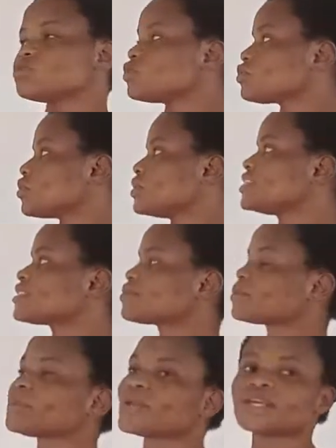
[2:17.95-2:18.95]
due to its
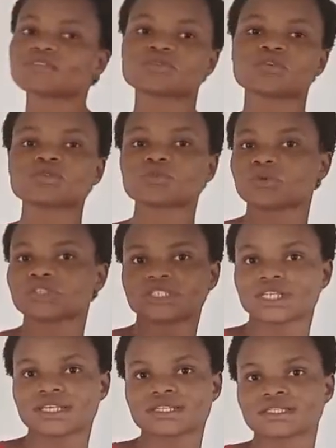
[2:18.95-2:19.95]
repairs, not
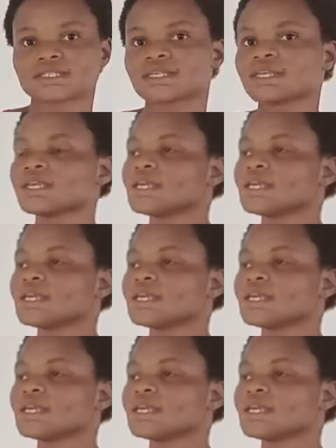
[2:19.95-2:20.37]
purchase,